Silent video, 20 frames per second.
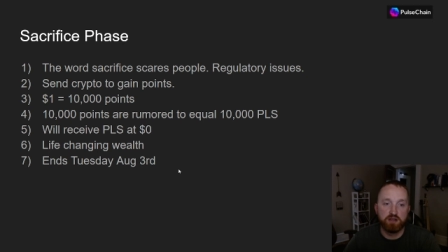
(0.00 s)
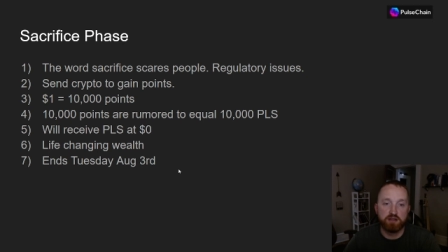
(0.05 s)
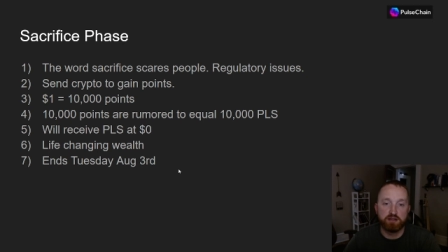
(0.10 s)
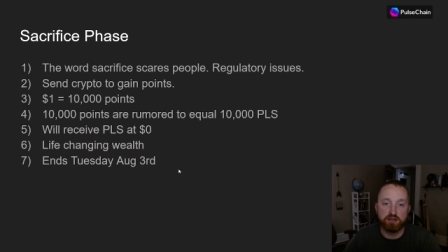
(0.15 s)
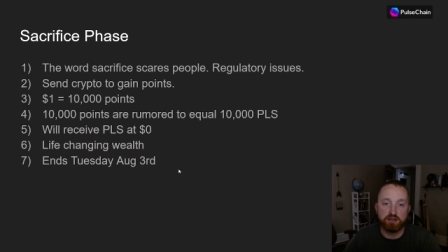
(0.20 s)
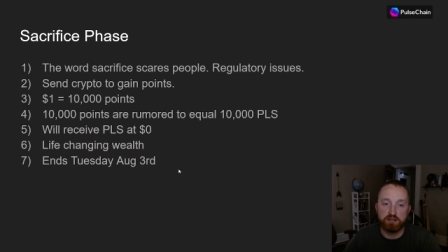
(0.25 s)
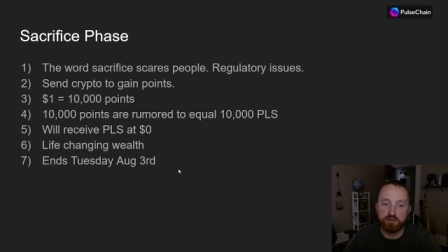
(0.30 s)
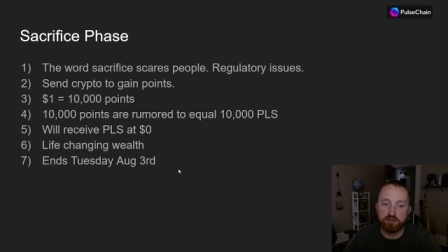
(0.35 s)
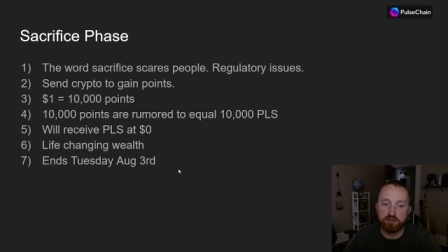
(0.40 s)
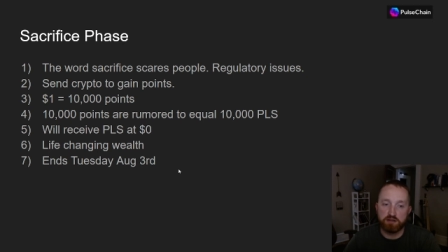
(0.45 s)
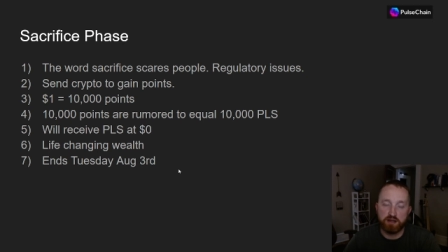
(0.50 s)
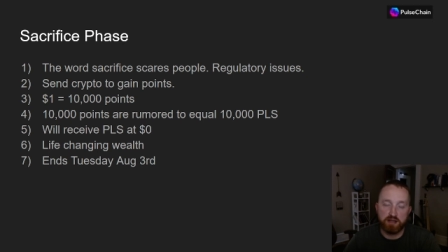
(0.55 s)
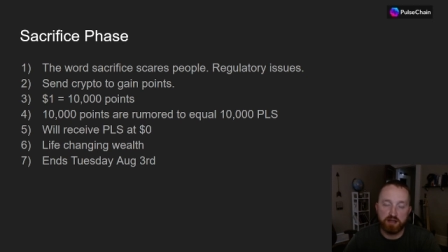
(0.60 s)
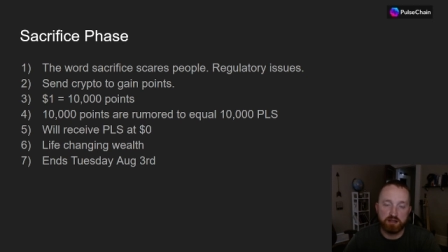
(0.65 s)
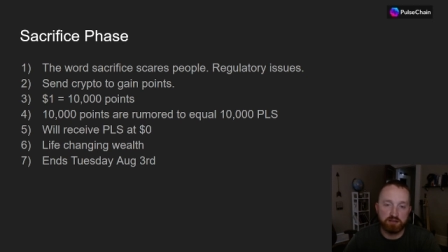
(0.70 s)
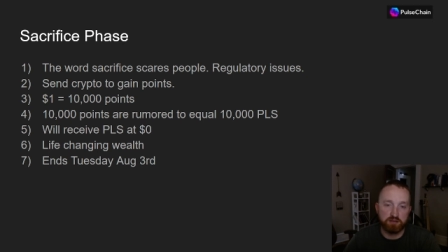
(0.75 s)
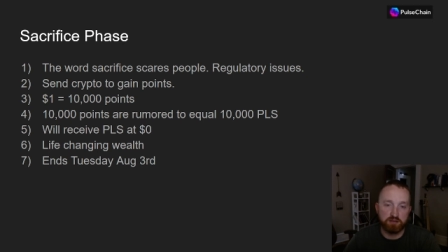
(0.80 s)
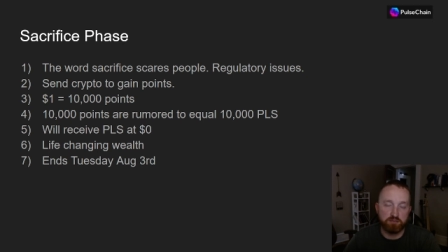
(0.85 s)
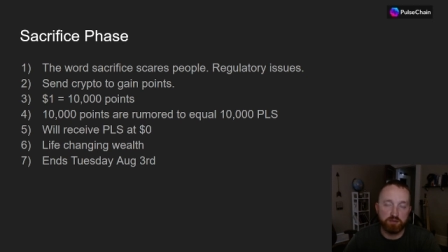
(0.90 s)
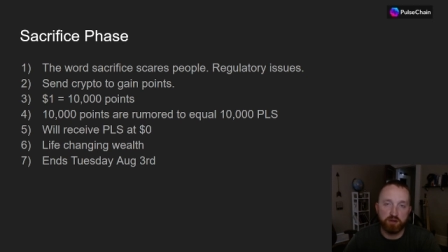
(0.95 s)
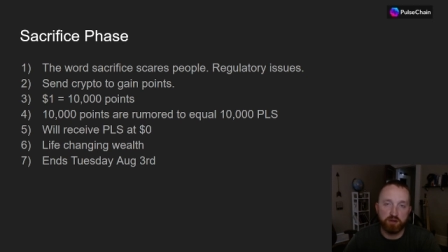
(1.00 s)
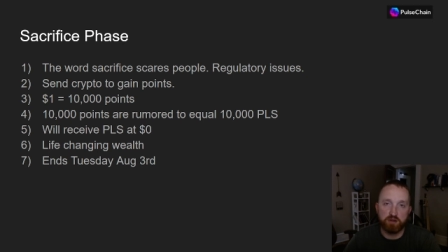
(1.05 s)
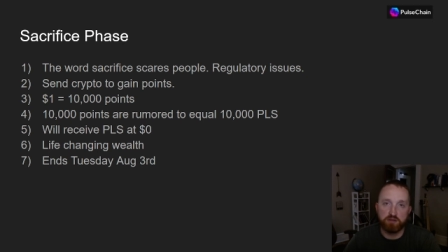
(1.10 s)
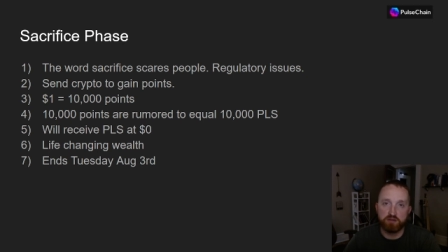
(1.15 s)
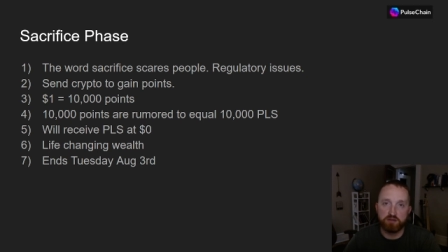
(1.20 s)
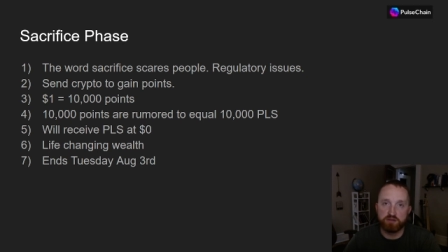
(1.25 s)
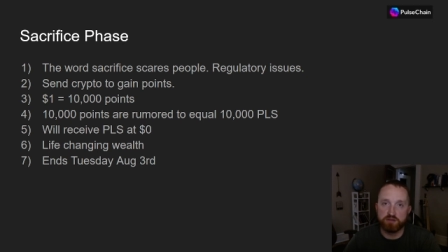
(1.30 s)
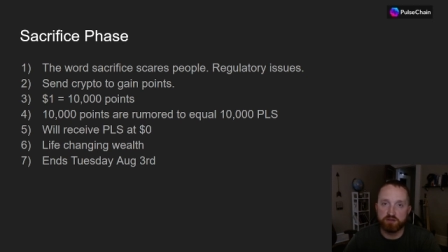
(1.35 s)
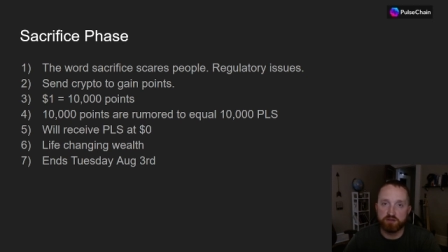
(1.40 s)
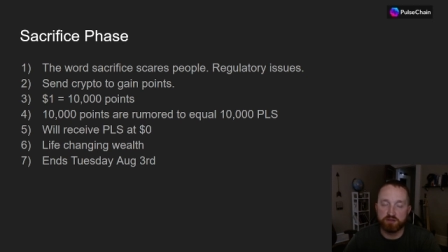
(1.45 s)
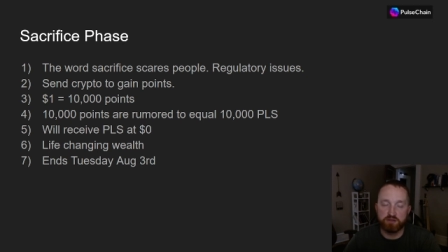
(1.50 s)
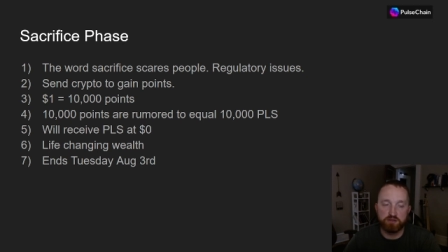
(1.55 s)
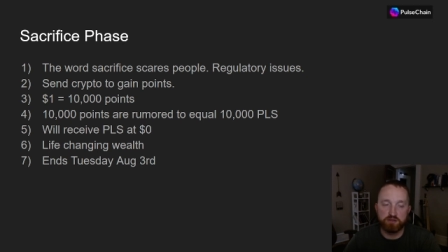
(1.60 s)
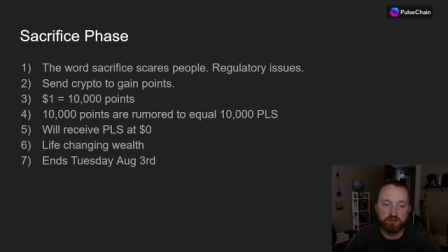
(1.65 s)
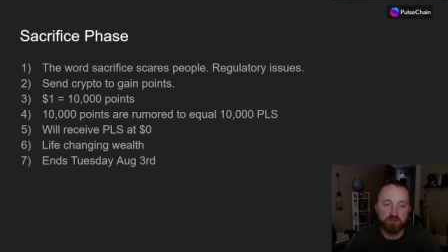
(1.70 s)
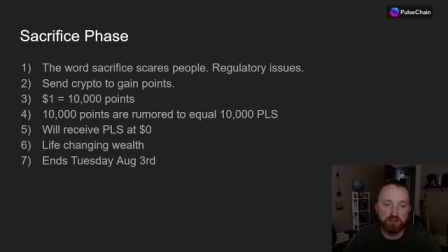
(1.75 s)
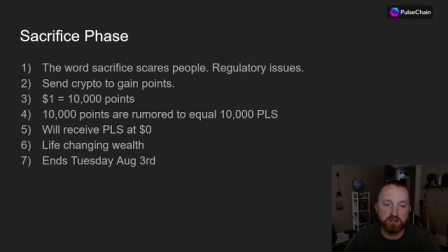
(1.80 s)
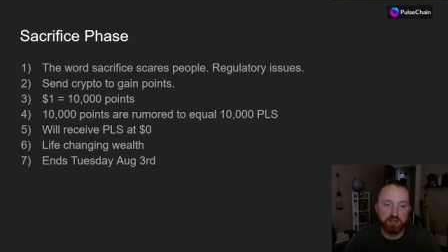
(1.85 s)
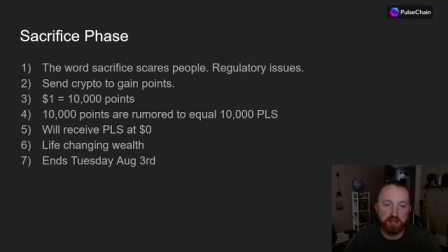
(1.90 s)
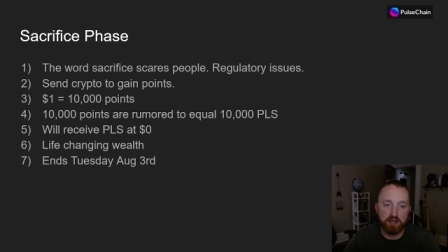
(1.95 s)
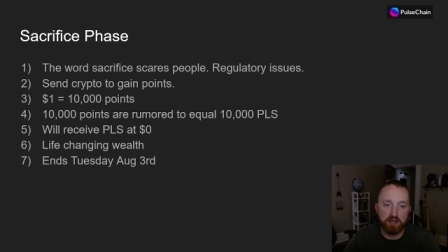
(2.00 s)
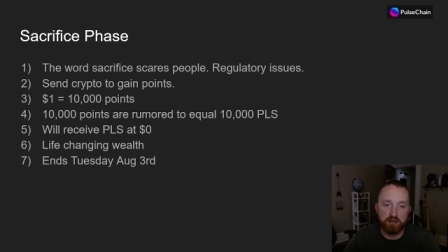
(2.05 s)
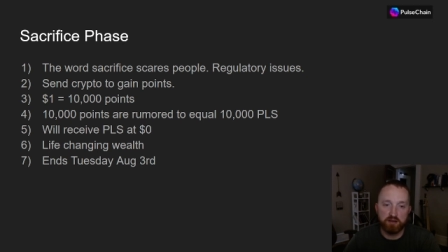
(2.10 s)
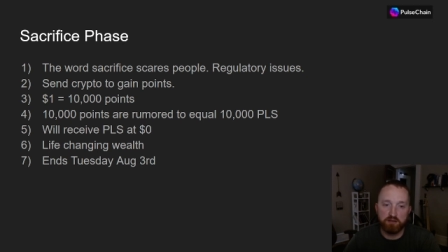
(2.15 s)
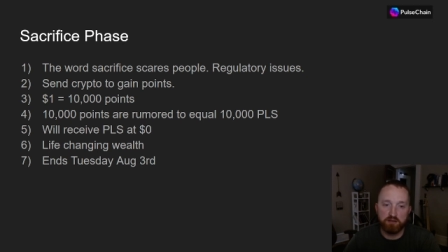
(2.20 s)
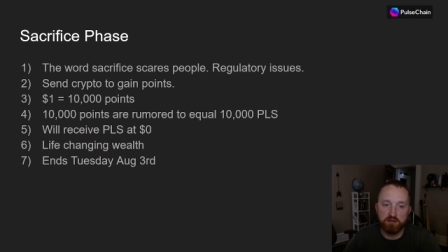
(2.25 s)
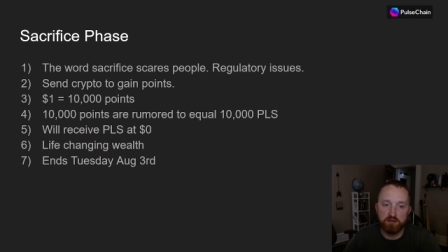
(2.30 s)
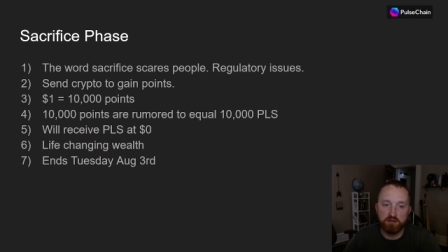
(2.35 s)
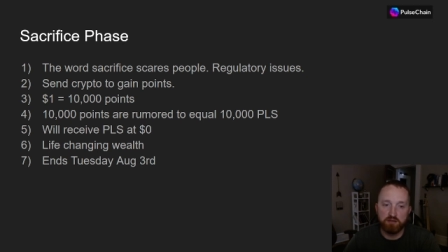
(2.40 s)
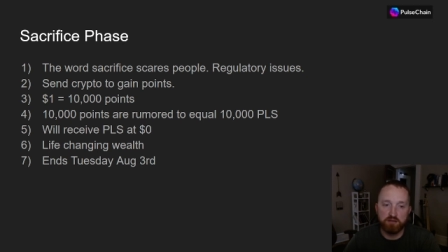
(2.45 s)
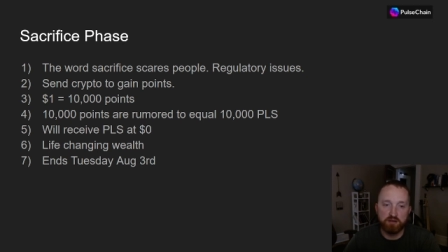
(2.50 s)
Get your hands on Pulse as soon as you can.